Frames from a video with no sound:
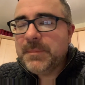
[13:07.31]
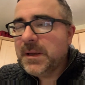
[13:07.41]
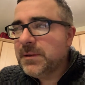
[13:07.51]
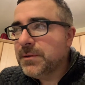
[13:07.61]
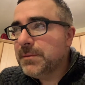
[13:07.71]

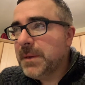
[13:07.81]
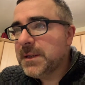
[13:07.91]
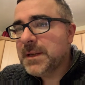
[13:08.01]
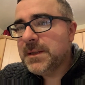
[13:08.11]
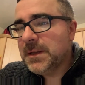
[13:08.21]
Like, it doesn't
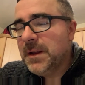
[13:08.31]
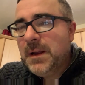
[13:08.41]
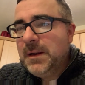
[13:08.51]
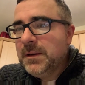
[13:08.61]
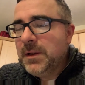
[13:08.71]
make sense. And,
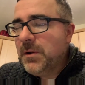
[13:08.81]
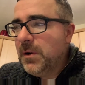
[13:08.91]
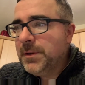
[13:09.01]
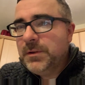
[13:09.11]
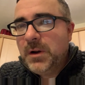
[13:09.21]
you know,
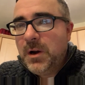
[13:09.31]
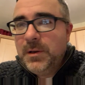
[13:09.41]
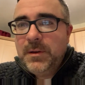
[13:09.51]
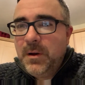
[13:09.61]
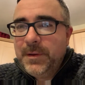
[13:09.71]
all
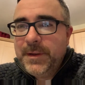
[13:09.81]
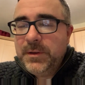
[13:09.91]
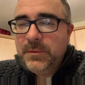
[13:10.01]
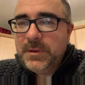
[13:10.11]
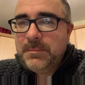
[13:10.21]
they
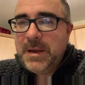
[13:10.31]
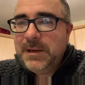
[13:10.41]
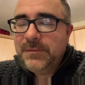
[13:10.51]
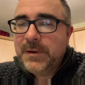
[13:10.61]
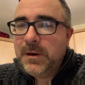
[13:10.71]
do with a
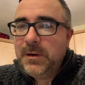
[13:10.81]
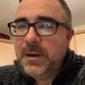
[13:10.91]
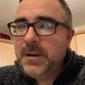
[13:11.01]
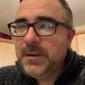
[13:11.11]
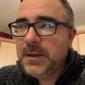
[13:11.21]
metal
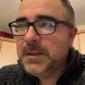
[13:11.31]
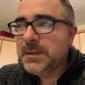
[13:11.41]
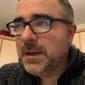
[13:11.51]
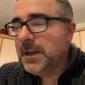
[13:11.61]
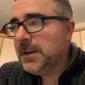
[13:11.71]
farrel is,
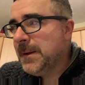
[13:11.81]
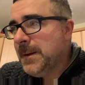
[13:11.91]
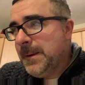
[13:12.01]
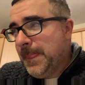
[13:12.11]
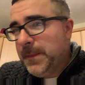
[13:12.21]
like,
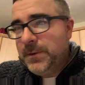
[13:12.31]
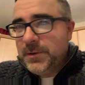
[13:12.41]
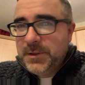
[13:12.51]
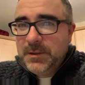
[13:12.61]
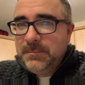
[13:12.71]
you
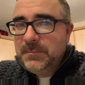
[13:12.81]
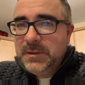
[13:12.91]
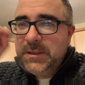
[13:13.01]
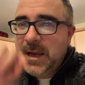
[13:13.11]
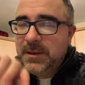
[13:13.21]
just
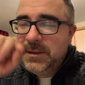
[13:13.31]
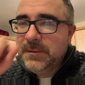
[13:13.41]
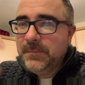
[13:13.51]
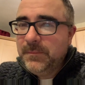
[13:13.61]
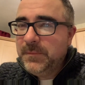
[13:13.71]
dent.
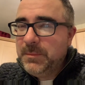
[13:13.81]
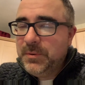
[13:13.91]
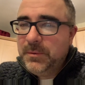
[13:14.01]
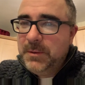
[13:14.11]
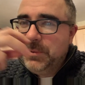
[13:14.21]
You
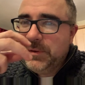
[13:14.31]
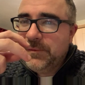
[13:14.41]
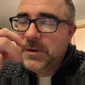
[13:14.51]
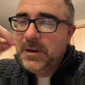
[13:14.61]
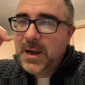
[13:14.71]
put the
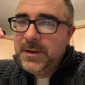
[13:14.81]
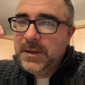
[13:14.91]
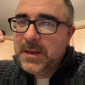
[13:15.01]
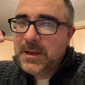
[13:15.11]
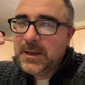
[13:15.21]
farrel on, you
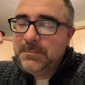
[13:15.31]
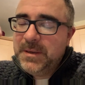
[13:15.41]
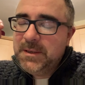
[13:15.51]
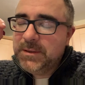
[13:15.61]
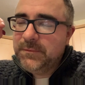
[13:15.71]
get like a
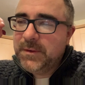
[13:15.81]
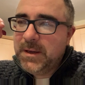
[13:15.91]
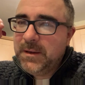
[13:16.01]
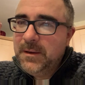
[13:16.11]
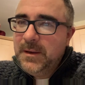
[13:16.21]
piece of,
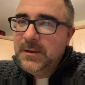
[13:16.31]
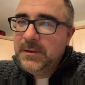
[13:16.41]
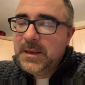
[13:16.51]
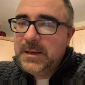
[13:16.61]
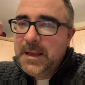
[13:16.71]

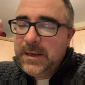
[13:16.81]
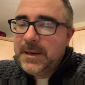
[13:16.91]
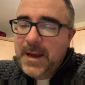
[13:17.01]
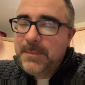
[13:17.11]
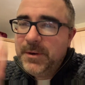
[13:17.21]
you get a nail
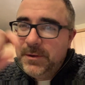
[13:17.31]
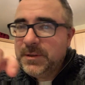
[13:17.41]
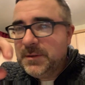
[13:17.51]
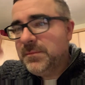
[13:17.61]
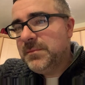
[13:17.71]
and a hammer, and you
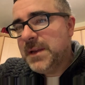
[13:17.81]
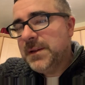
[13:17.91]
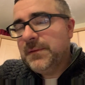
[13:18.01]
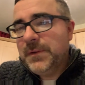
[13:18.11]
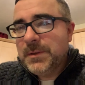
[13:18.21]
just
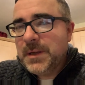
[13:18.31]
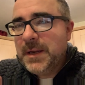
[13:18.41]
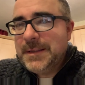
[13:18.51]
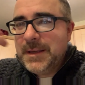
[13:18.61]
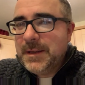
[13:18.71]
dent a few
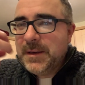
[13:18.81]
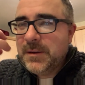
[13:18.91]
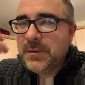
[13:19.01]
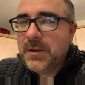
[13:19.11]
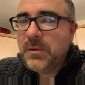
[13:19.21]
sides in, and
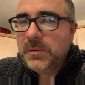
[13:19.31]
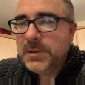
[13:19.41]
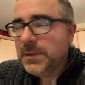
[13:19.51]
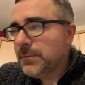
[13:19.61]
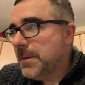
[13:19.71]
it
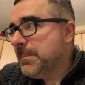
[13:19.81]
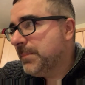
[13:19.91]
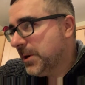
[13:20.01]
holds the grip.